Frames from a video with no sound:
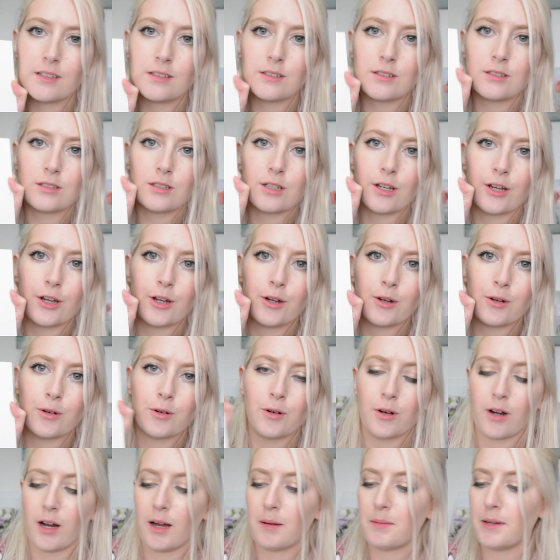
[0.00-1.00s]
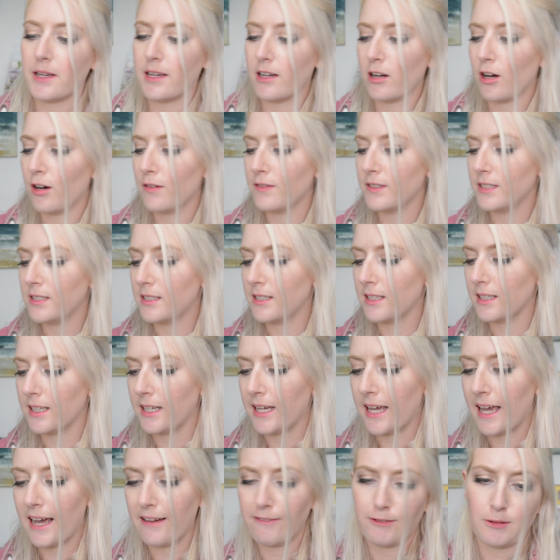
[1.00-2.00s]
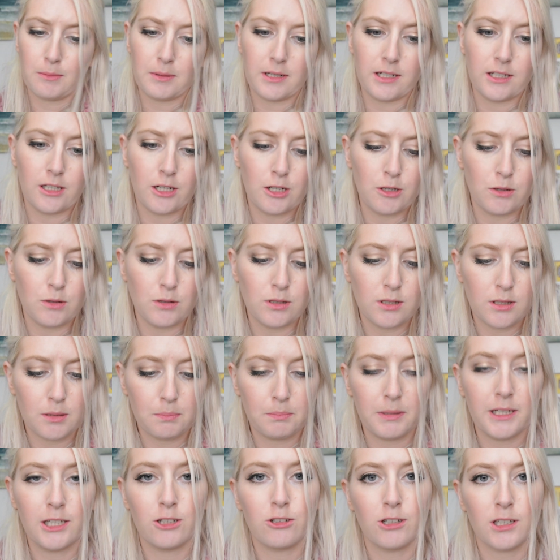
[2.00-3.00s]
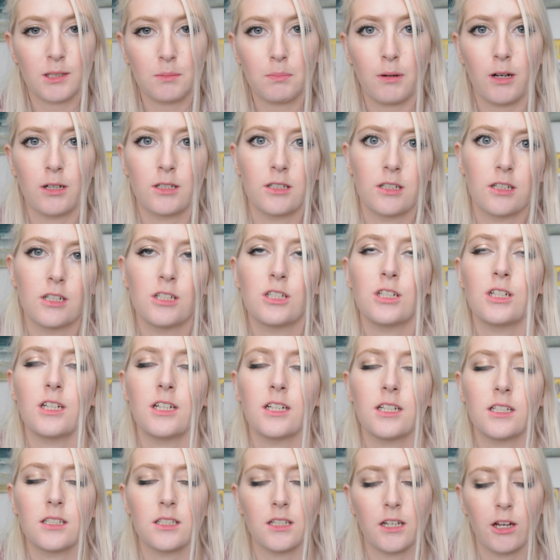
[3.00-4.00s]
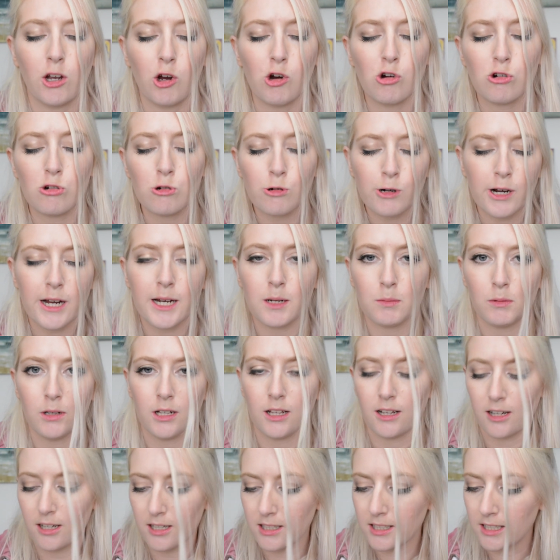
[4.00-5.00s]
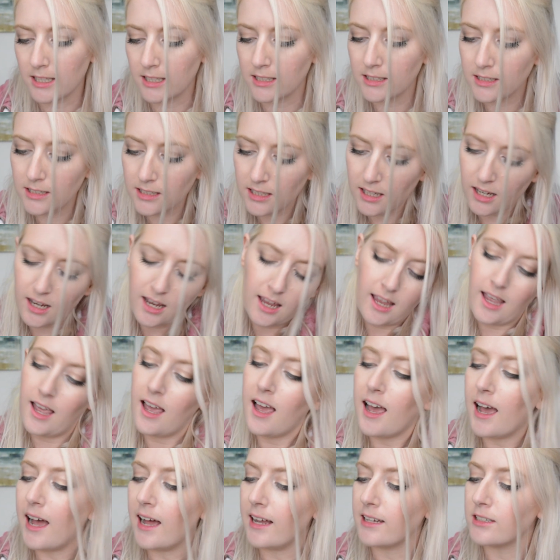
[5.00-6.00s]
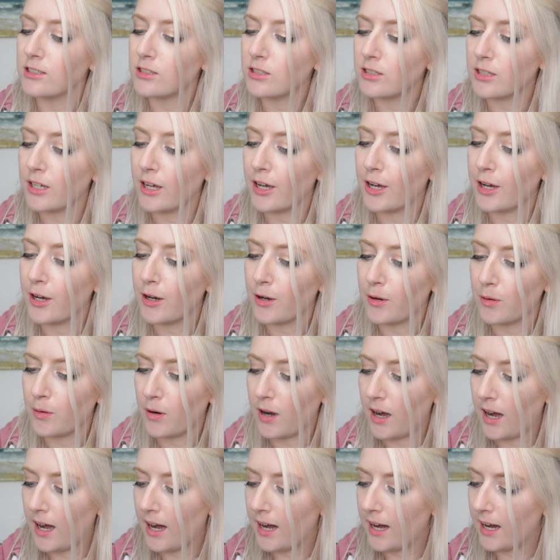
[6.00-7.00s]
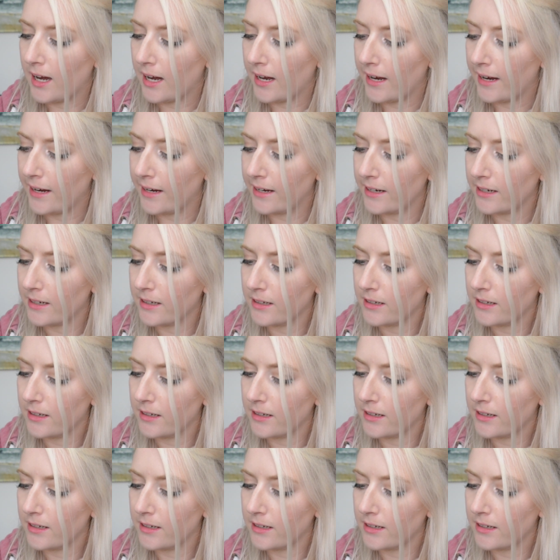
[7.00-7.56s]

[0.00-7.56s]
So I mean, obviously everybody knows Beatrix Potter, she is an incredible artist, and so I